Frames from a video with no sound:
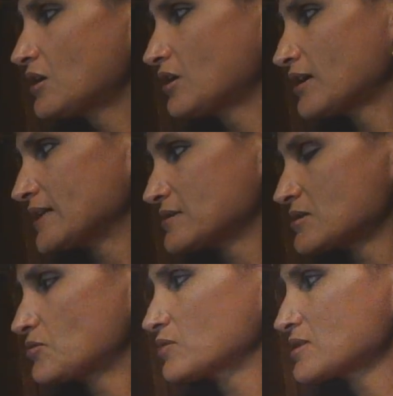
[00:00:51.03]
All right,
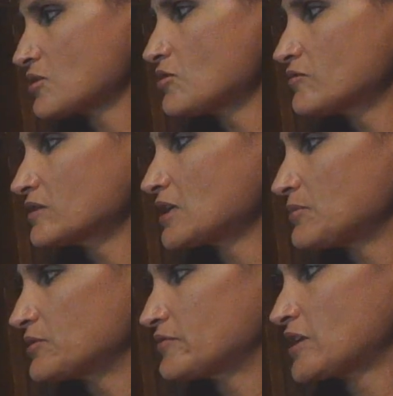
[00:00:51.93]
so let's go over a
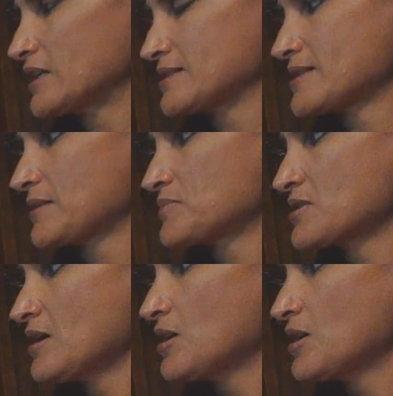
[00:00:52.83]
couple of concepts.